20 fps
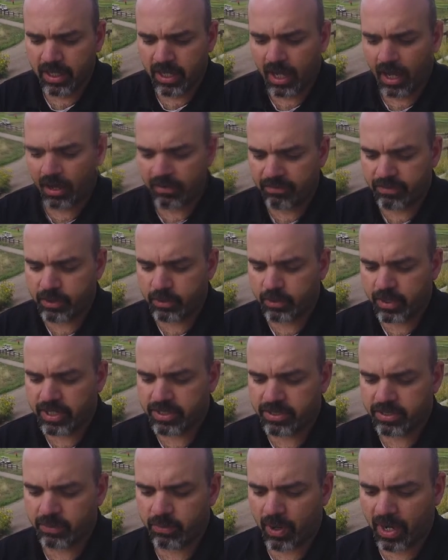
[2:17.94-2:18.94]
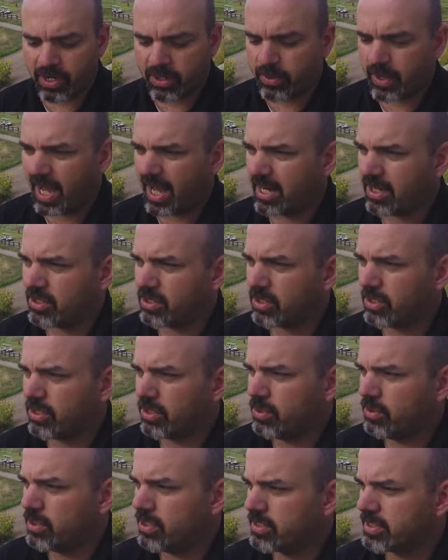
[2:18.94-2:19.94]
A few reasons why you'd add it to a
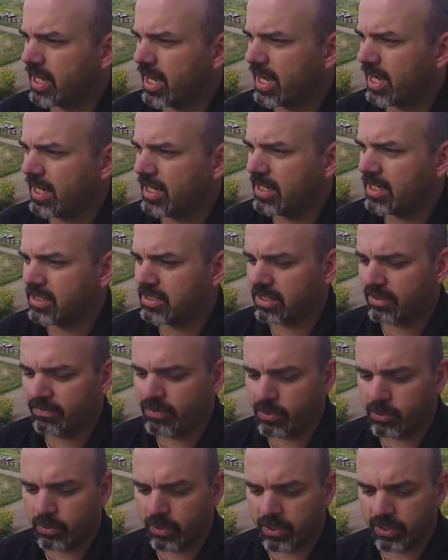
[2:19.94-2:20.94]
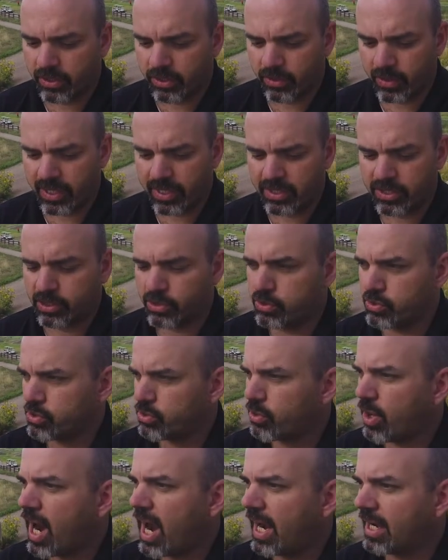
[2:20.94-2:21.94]
new design is if you were going to
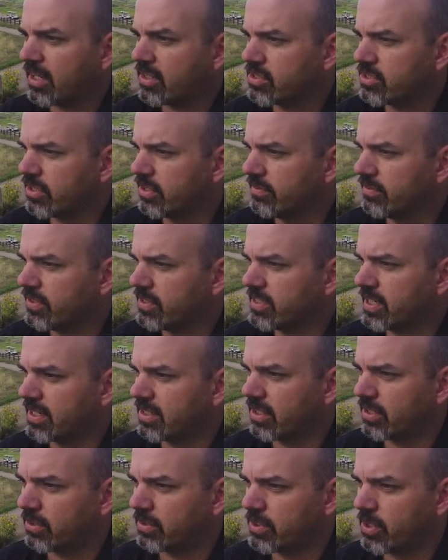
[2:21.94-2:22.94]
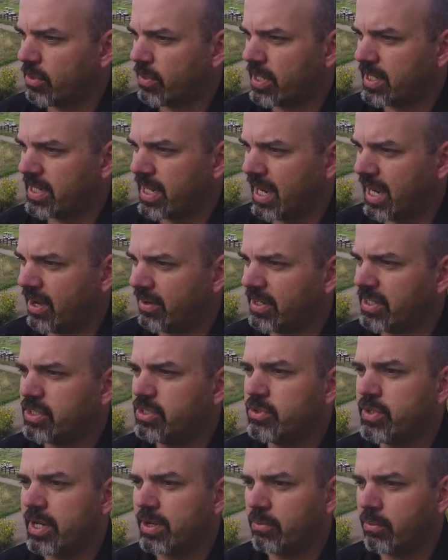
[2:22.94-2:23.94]
track a surface as it was going down and
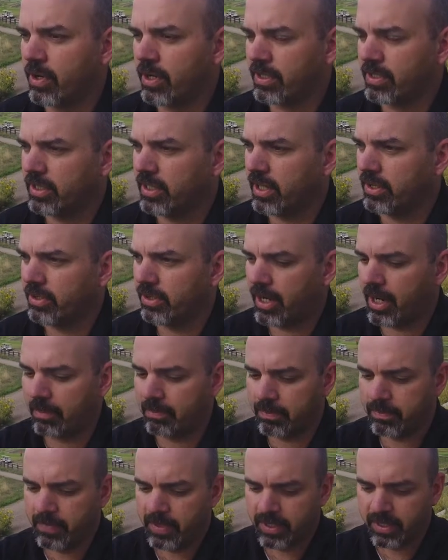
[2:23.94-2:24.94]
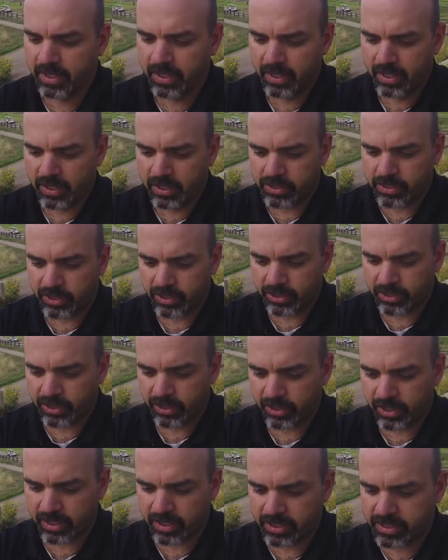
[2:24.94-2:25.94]
you didn't wanna clutter up your
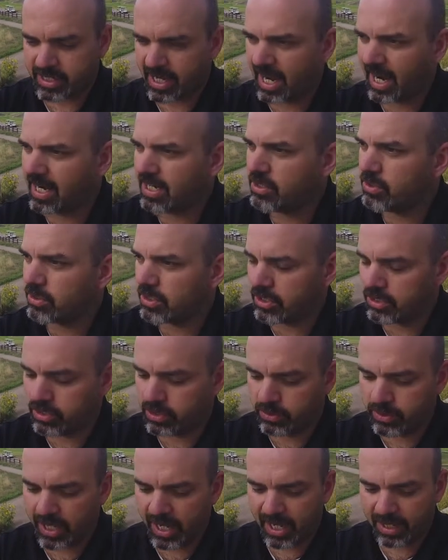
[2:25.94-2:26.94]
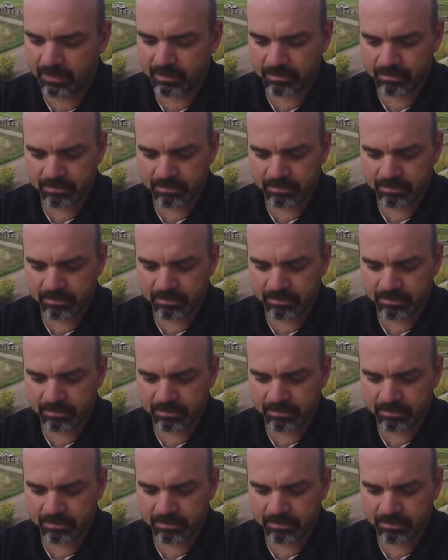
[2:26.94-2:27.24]
current design, you could do that.